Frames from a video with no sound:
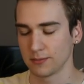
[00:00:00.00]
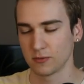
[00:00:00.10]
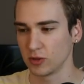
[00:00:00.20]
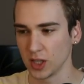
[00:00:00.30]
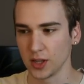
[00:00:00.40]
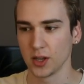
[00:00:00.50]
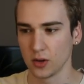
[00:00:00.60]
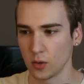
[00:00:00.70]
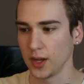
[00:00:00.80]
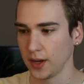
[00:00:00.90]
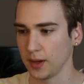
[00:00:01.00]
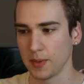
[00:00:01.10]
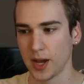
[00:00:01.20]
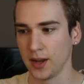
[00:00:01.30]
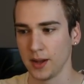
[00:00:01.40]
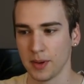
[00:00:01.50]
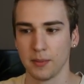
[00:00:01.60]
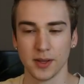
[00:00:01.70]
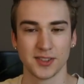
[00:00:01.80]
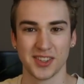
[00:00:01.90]
really annoying in my
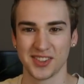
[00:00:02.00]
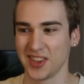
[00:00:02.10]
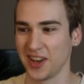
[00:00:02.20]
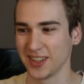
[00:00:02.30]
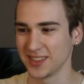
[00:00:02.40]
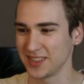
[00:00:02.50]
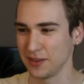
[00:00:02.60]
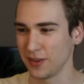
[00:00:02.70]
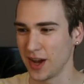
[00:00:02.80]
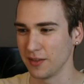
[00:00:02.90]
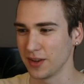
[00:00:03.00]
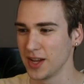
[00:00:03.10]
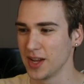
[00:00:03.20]
business there on c5.